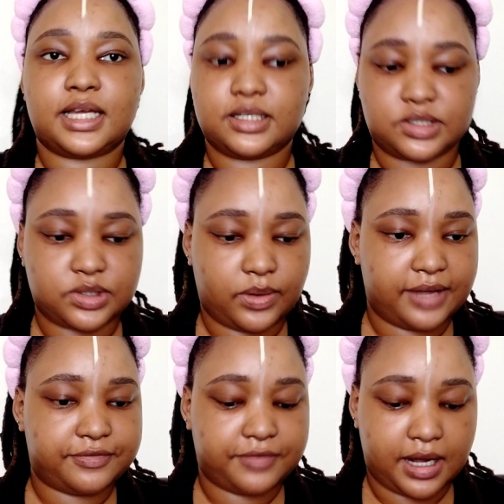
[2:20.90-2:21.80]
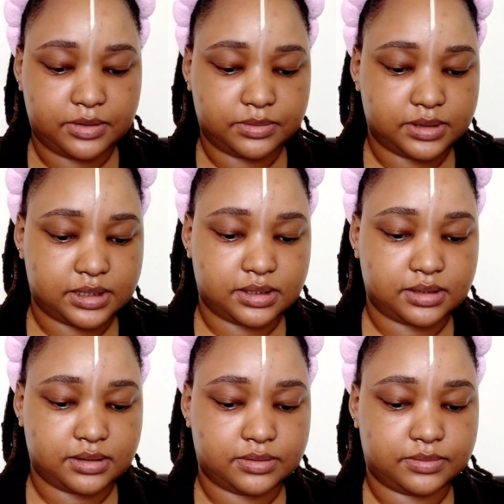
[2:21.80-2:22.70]
Okay, so I found
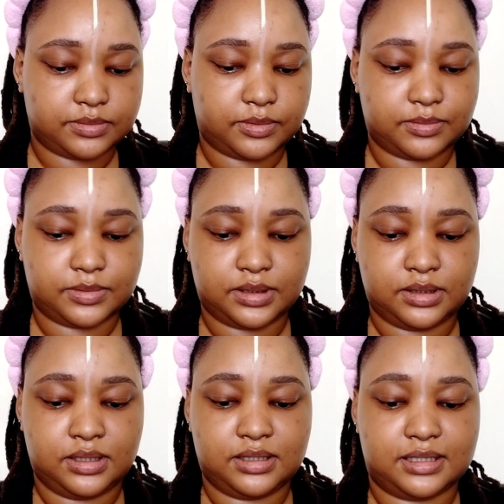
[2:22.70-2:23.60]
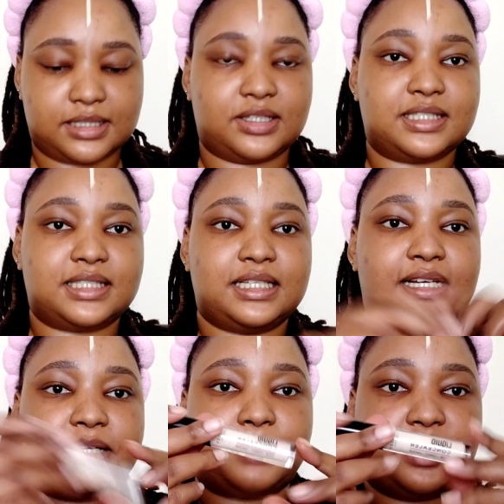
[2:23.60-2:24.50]
this
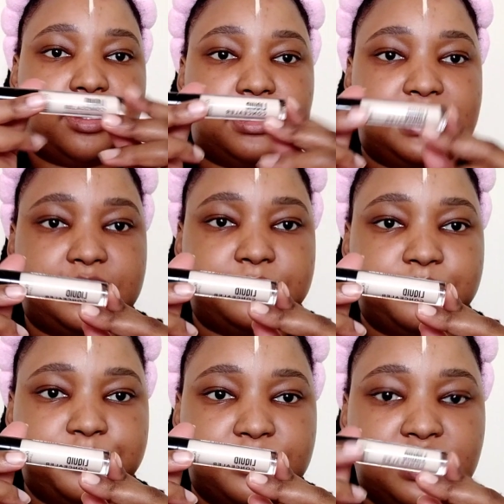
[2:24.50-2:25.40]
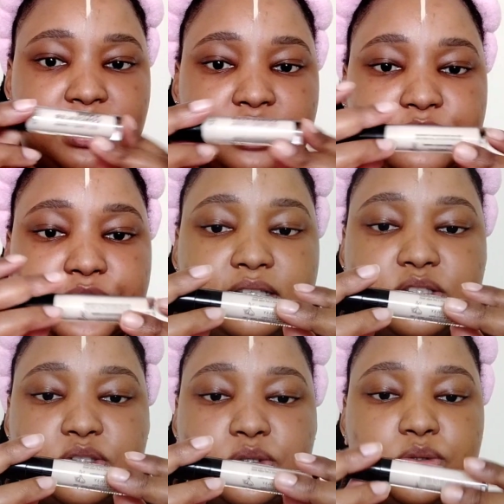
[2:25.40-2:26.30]
concealer by Yardley.
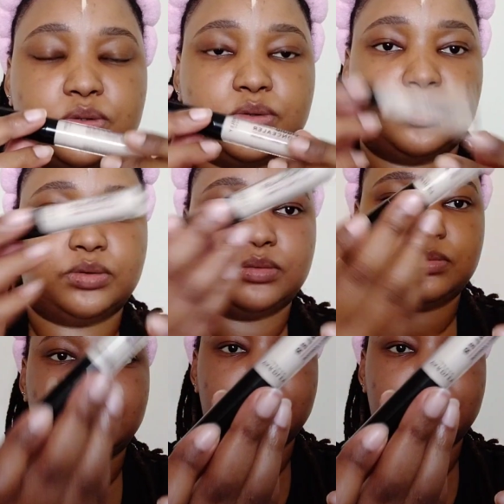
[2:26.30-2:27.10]
It's too